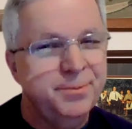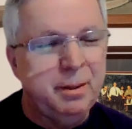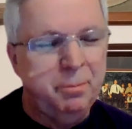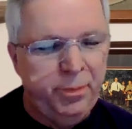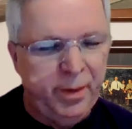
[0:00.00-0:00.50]

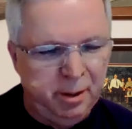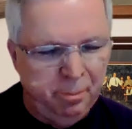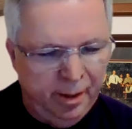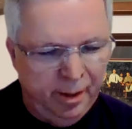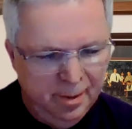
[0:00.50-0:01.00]
Something to think
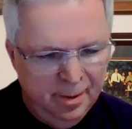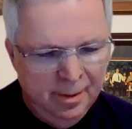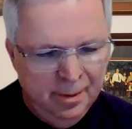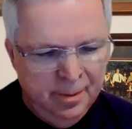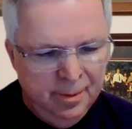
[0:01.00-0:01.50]
about.
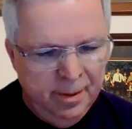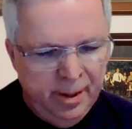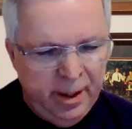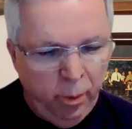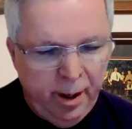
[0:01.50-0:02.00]

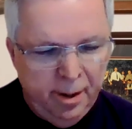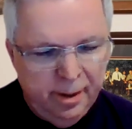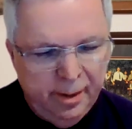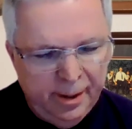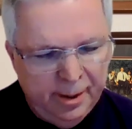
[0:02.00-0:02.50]
Anyway,
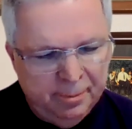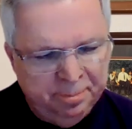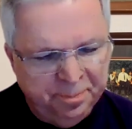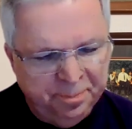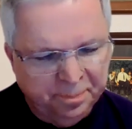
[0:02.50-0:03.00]

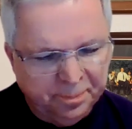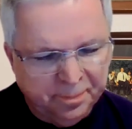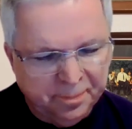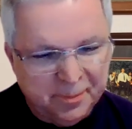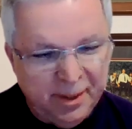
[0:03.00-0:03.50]
um,
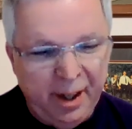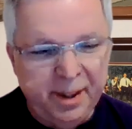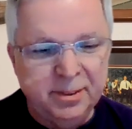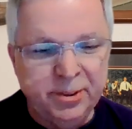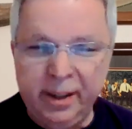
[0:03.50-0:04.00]

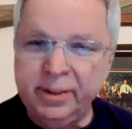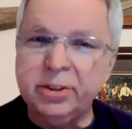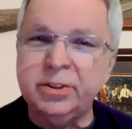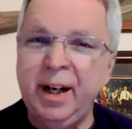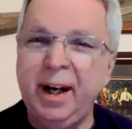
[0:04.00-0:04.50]
and
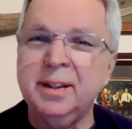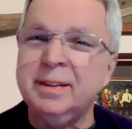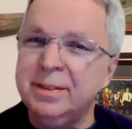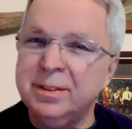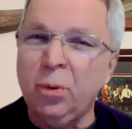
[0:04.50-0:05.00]
Jesus had
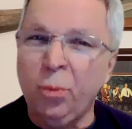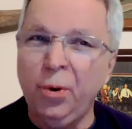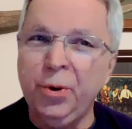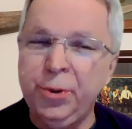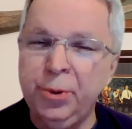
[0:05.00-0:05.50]
a, a
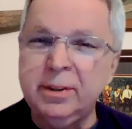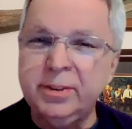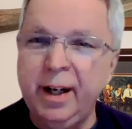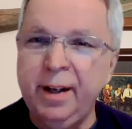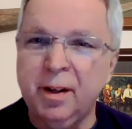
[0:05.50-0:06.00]
word or two to
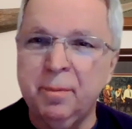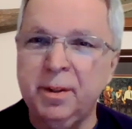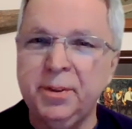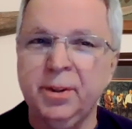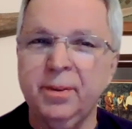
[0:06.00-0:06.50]
say to them
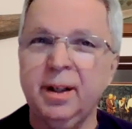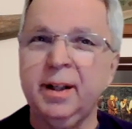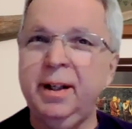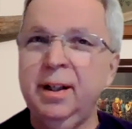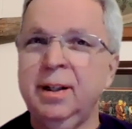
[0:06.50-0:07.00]
that you're
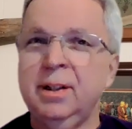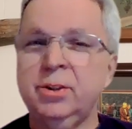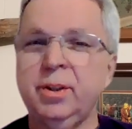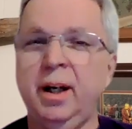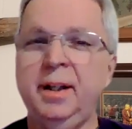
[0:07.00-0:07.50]
really
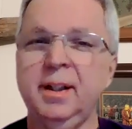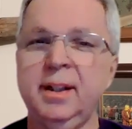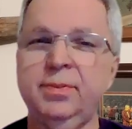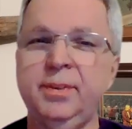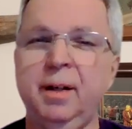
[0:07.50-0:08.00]
trying to
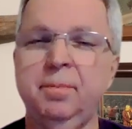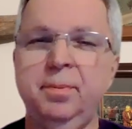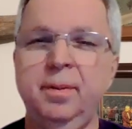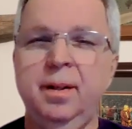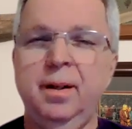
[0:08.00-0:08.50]
lift up
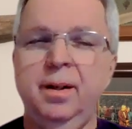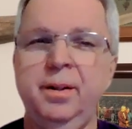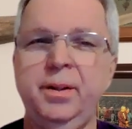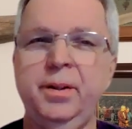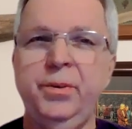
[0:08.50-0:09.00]

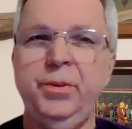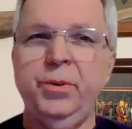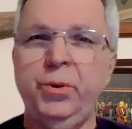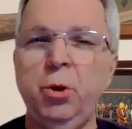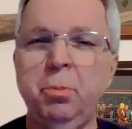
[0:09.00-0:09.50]
uh,
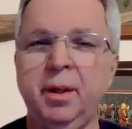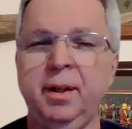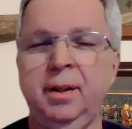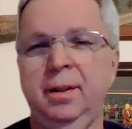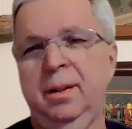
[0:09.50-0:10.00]
your,
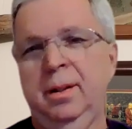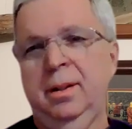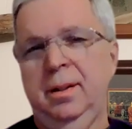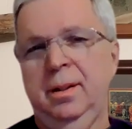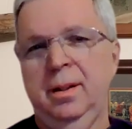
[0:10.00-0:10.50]
human
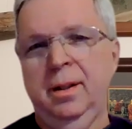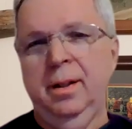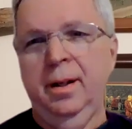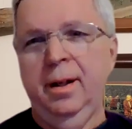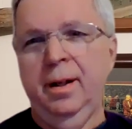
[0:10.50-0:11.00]

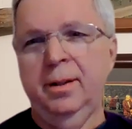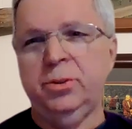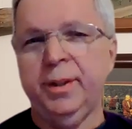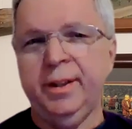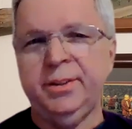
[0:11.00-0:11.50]
uh,
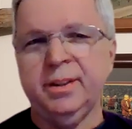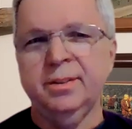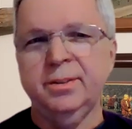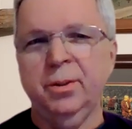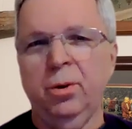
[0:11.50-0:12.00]

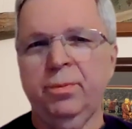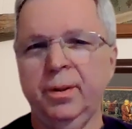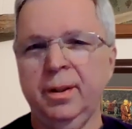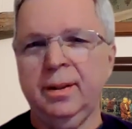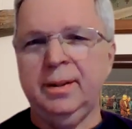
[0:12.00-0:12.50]
traditions
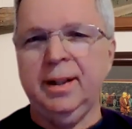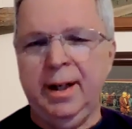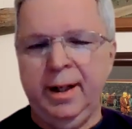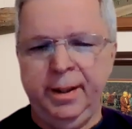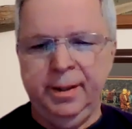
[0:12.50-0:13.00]
over
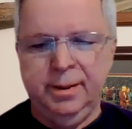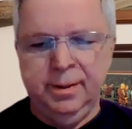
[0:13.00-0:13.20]
God.